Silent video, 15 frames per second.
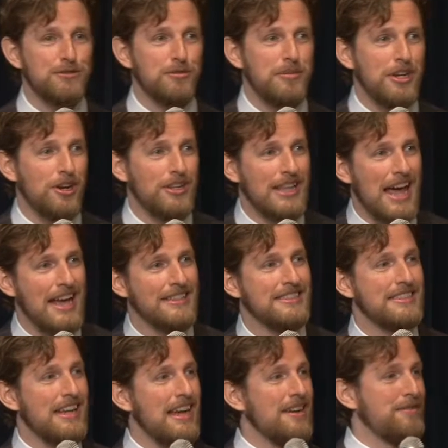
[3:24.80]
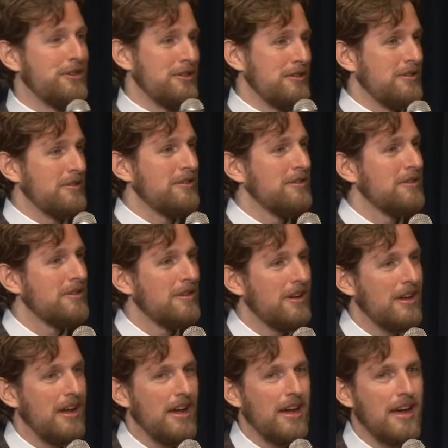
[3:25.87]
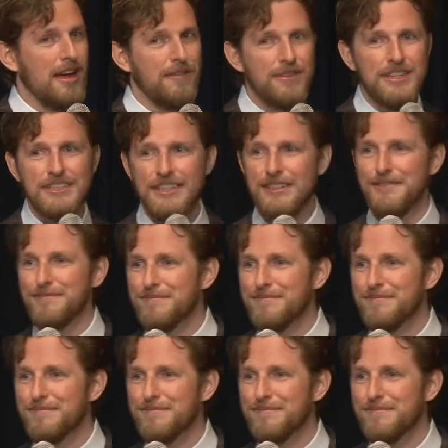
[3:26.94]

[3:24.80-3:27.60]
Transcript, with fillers: will be our last ever Uh, event here.